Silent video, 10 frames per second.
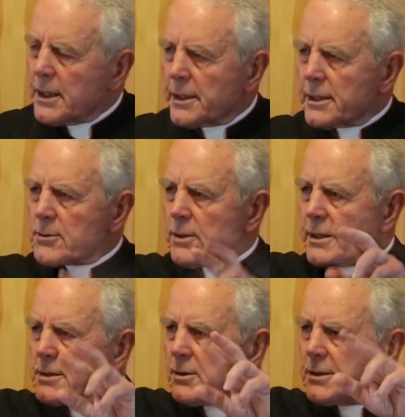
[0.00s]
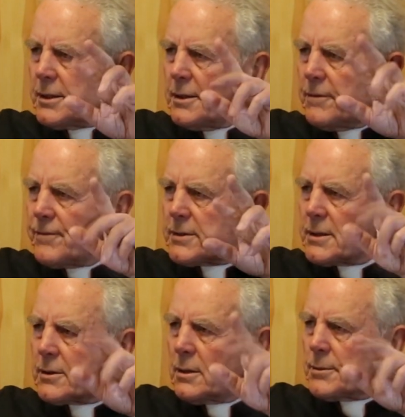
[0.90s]
That's why he's got it in
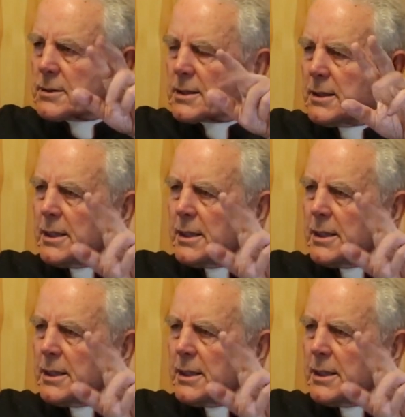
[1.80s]
inverted commas.